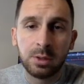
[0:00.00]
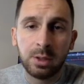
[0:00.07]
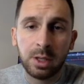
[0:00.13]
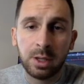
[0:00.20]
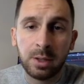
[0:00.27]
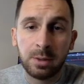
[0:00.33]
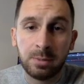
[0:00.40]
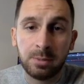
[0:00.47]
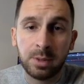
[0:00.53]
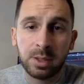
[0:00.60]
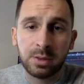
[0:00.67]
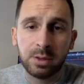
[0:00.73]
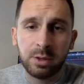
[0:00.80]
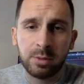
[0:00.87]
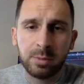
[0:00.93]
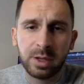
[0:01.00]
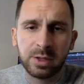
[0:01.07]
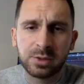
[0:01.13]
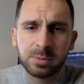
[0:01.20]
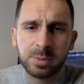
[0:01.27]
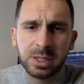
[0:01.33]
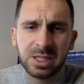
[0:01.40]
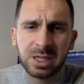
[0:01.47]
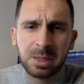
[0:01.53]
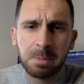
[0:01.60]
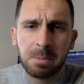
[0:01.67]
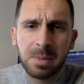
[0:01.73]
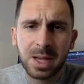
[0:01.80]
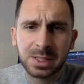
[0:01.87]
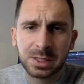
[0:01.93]
Ethereum has been in a
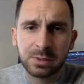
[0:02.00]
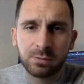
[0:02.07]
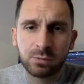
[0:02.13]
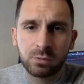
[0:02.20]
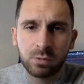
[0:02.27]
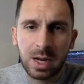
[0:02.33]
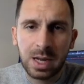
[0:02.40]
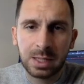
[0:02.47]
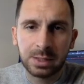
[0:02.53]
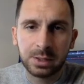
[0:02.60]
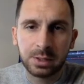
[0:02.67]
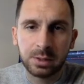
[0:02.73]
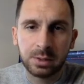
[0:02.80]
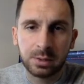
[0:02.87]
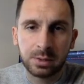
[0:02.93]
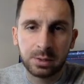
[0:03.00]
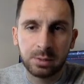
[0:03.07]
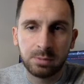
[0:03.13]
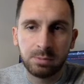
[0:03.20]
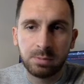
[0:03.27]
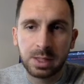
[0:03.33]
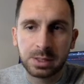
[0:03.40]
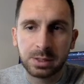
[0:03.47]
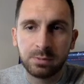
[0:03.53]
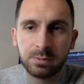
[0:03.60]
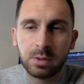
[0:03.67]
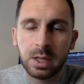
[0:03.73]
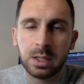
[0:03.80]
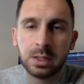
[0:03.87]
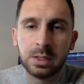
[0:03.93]
massive rally here, massive
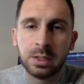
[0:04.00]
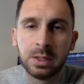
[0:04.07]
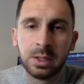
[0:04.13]
rally,